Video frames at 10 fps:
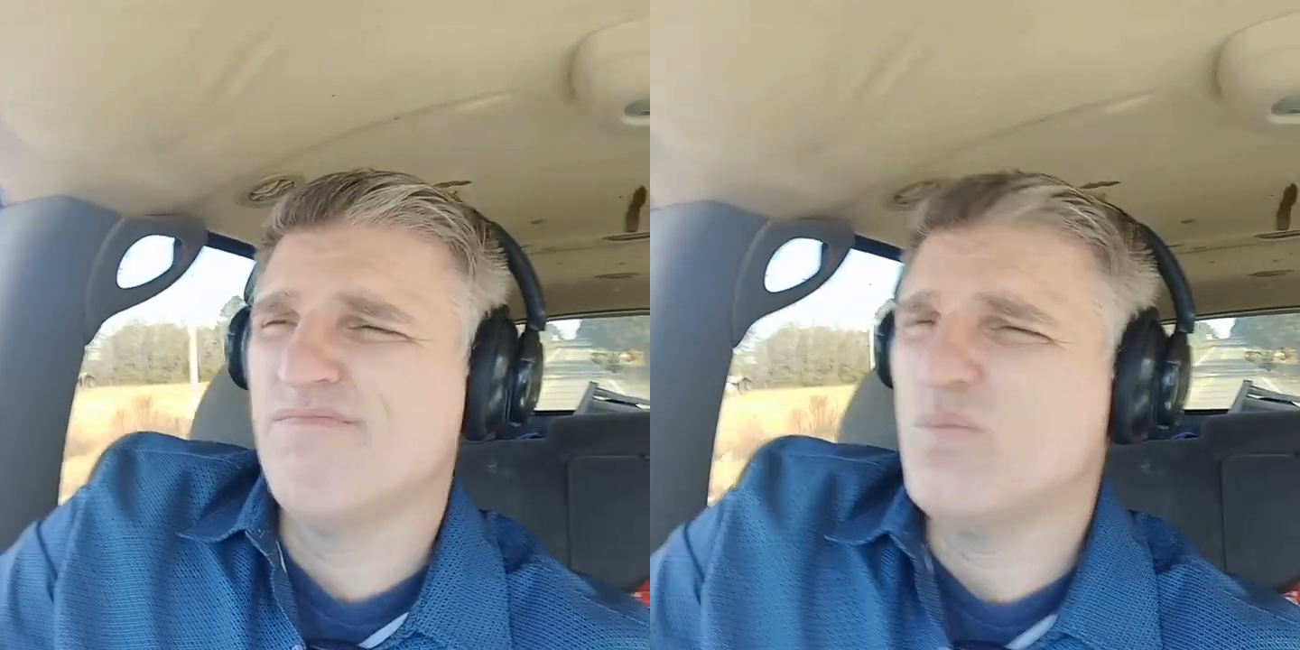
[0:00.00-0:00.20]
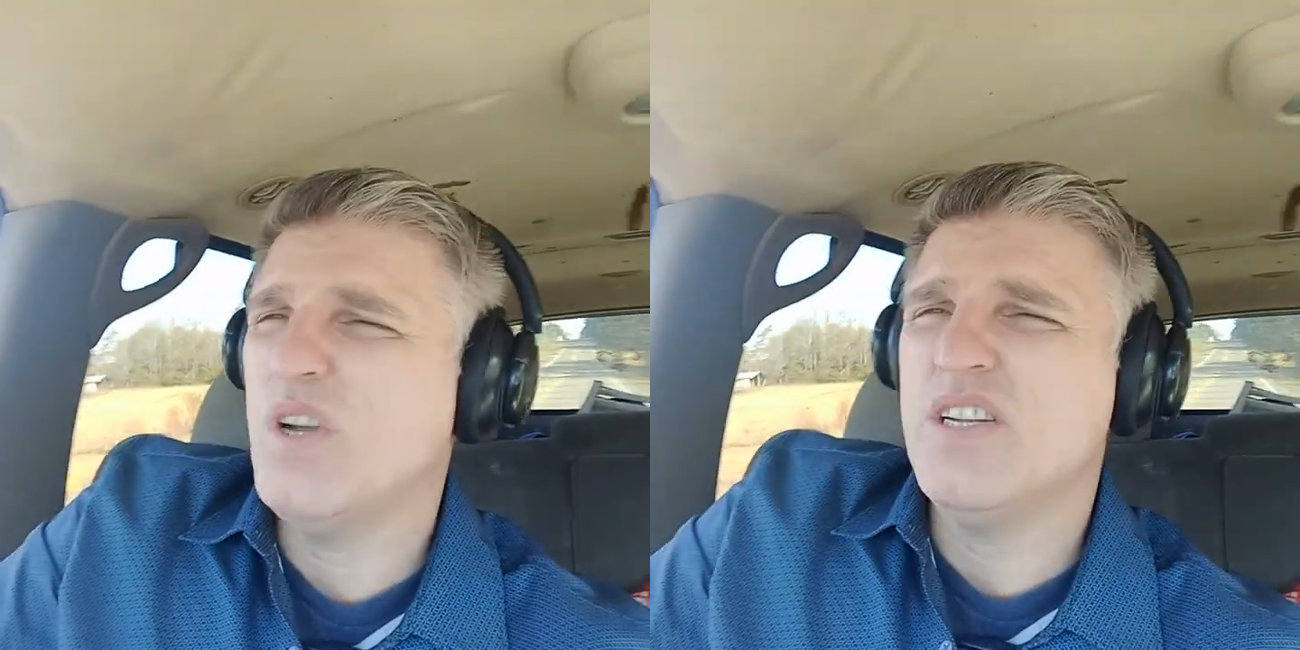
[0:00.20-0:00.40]

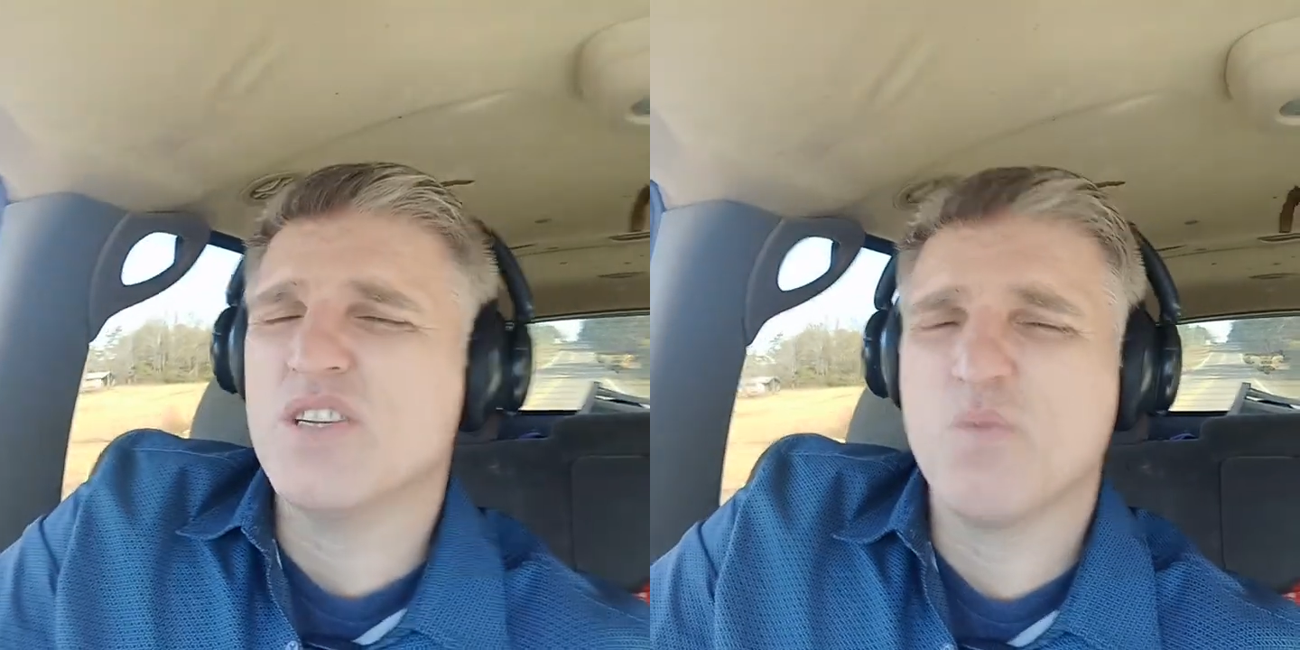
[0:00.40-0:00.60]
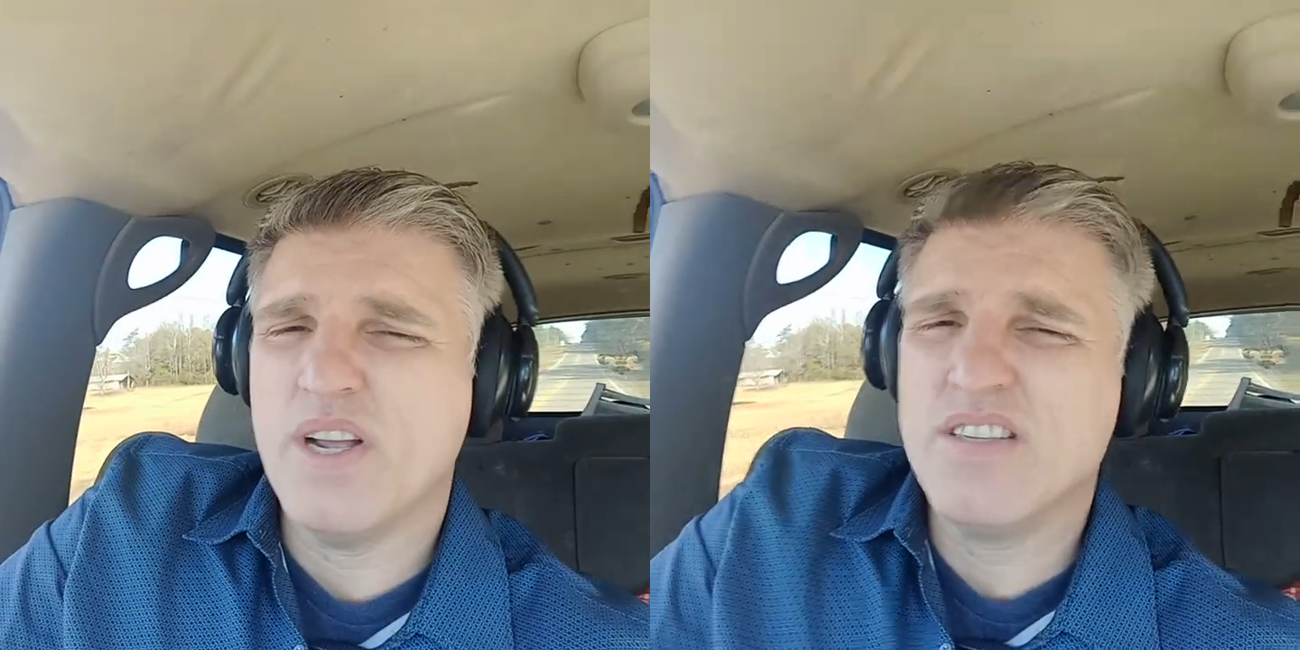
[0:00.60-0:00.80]
we
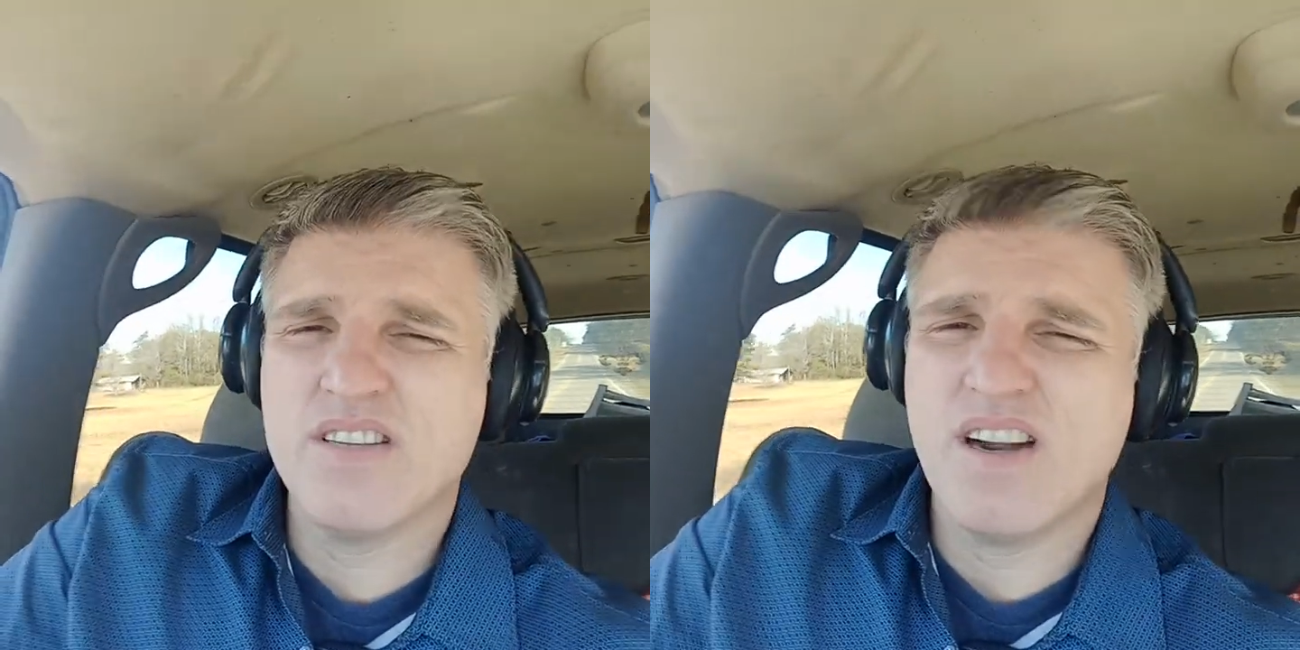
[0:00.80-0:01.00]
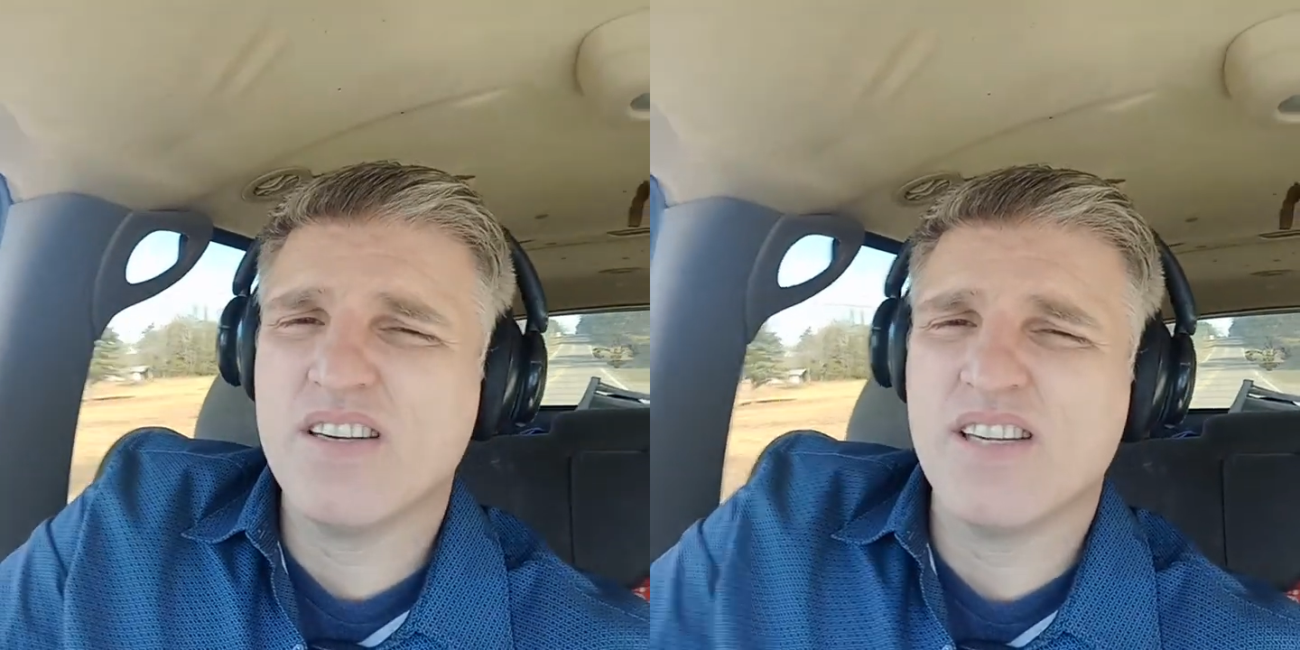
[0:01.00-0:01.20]
just wasted our